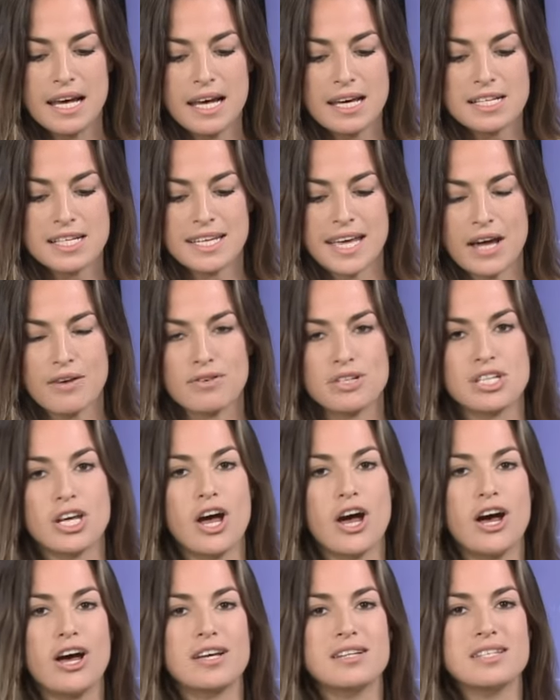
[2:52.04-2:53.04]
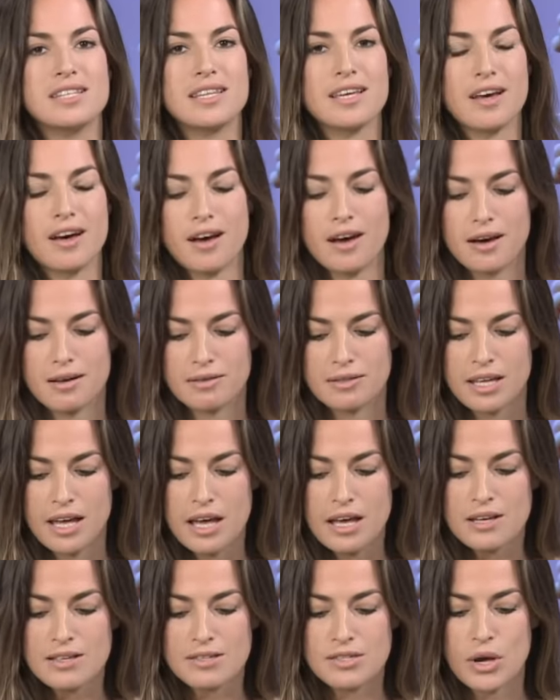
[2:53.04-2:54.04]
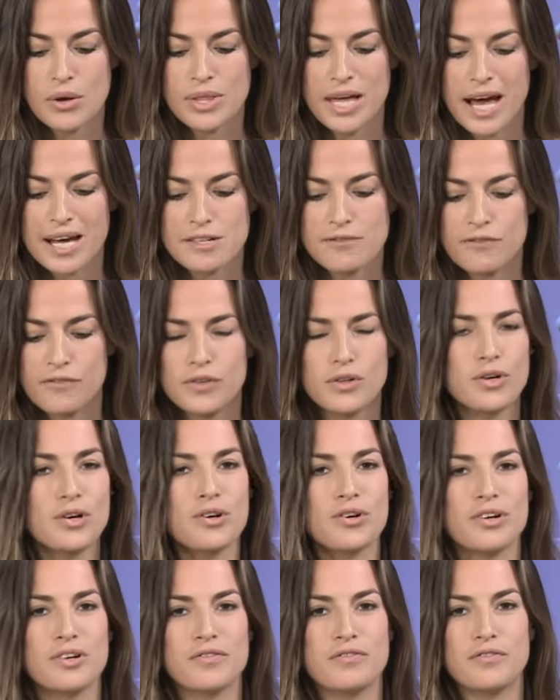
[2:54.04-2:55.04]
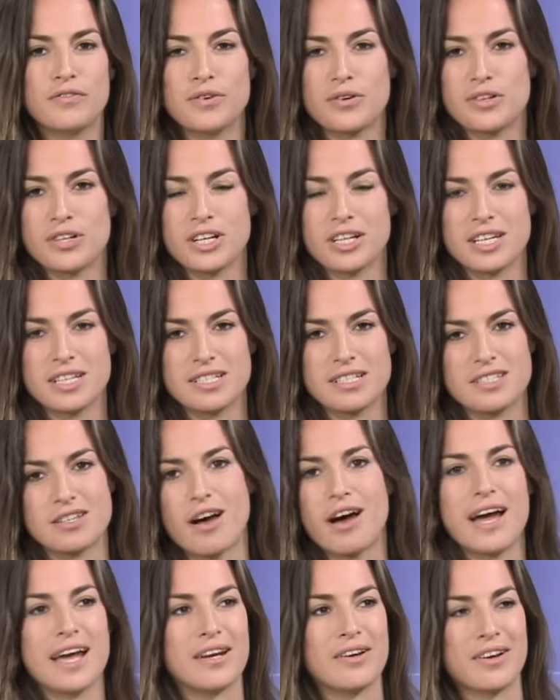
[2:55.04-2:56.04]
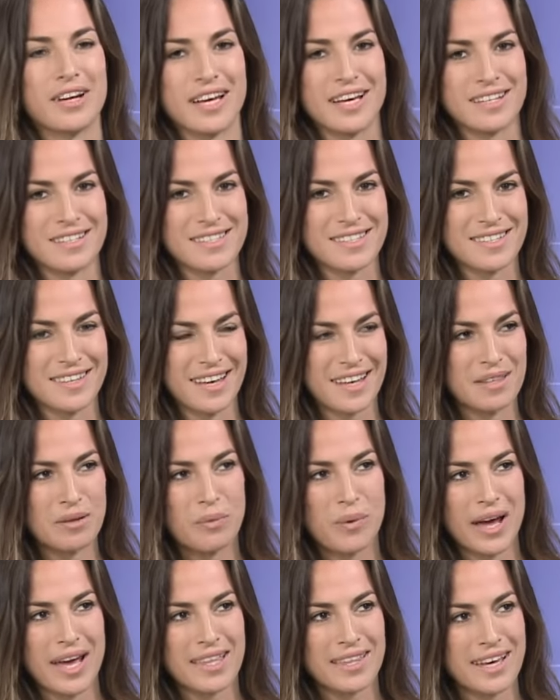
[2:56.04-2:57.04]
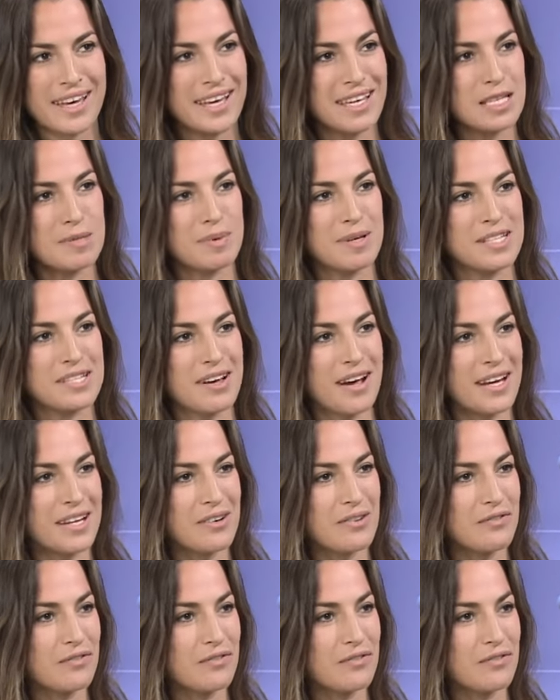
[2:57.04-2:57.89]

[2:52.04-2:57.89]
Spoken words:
to get returned to the earth so that flora and fauna can dine on it in the way that he's been dining on